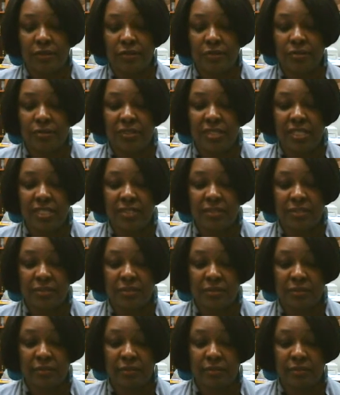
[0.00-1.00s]

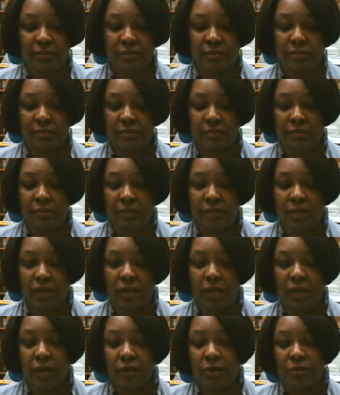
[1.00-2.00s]
Traditional.
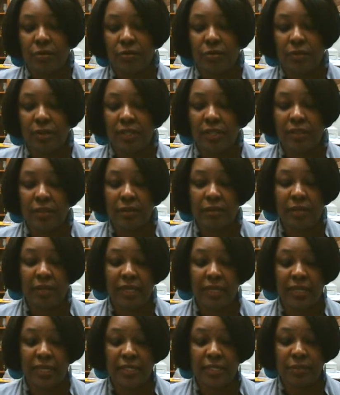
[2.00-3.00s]
Curriculum
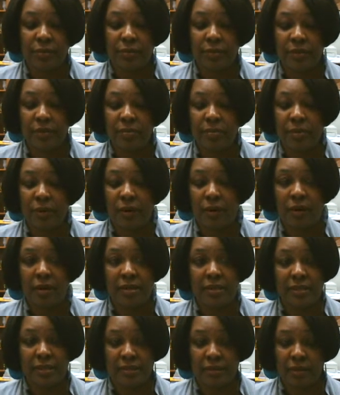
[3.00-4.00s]
begins with
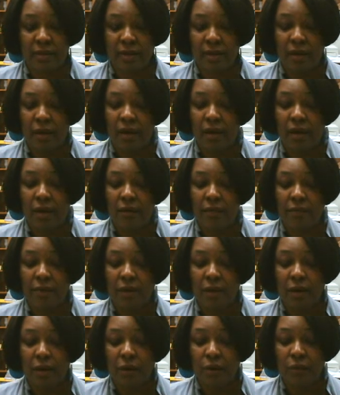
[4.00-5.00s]
parts of the
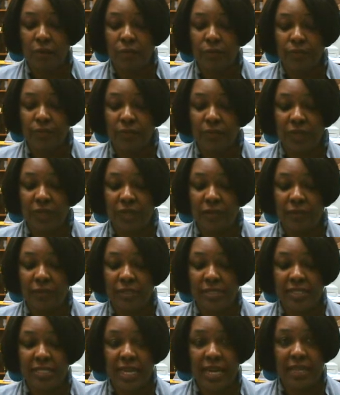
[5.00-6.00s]
whole,
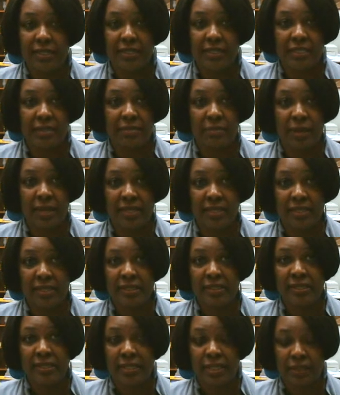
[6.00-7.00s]
emphasizes basic
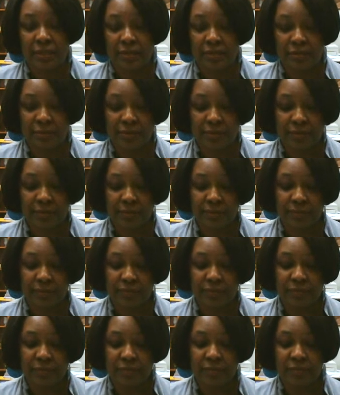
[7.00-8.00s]
skills.
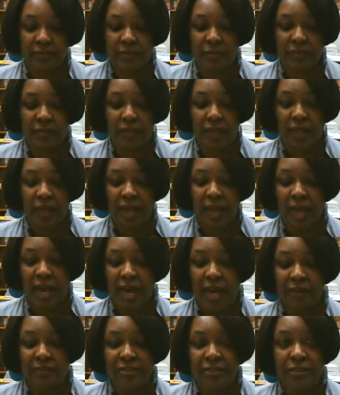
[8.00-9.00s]

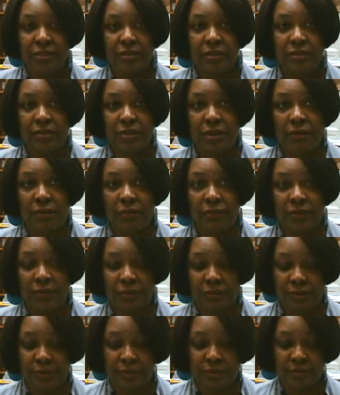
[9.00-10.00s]
How students are
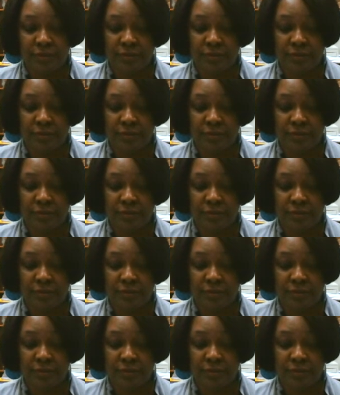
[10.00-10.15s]
viewed.